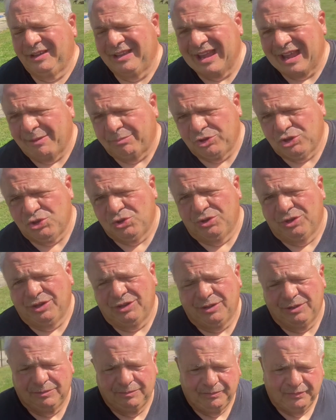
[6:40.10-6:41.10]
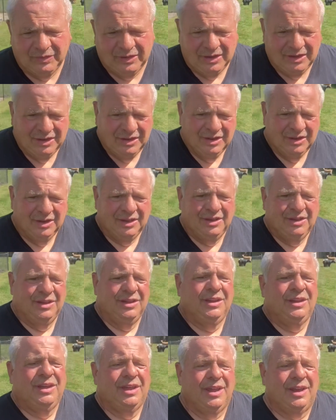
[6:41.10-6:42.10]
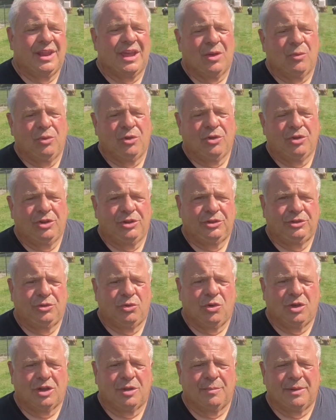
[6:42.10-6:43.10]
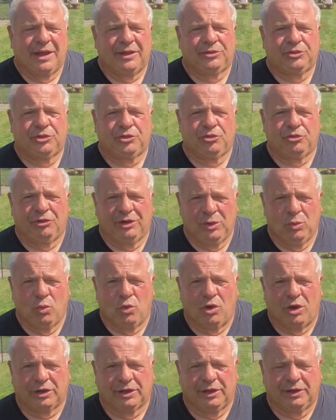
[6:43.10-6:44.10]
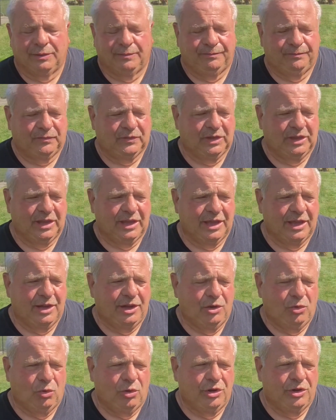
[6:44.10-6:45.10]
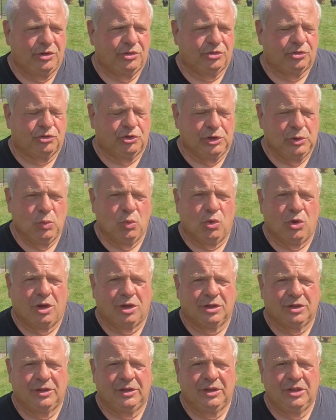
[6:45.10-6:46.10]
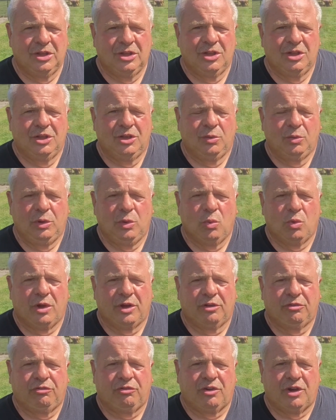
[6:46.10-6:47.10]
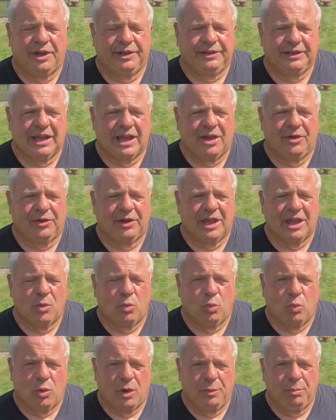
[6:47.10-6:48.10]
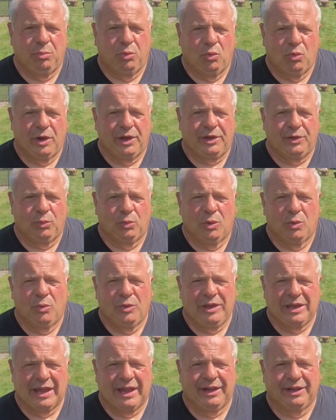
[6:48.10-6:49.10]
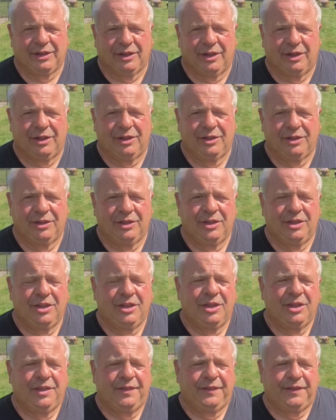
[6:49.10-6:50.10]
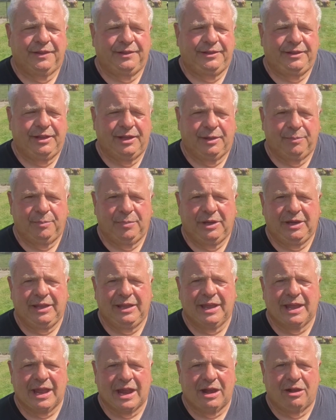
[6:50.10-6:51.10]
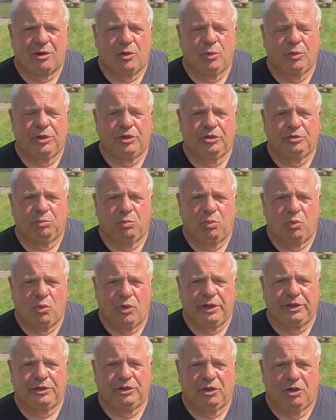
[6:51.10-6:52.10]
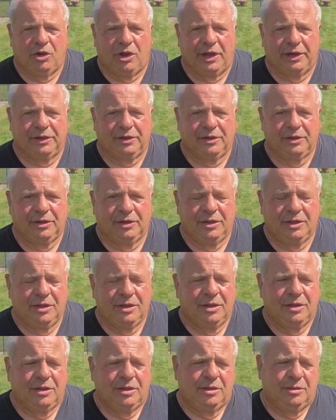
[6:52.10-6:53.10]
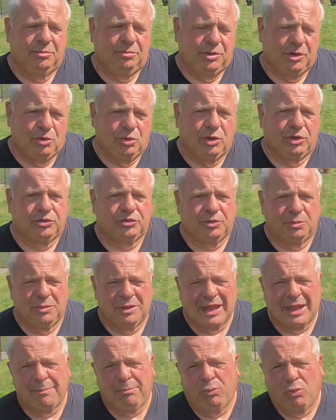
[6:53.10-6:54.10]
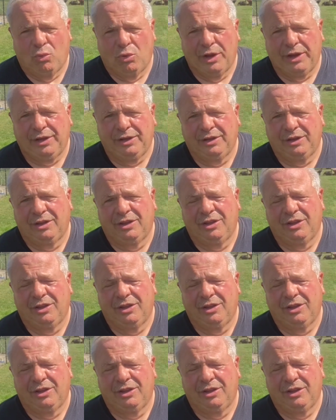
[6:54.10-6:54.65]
gap shooting, and now we're going to talk about string walking. And in order to string walk, we want to find out at what point when we anchor, the tip of the arrow is point on. Because from that point,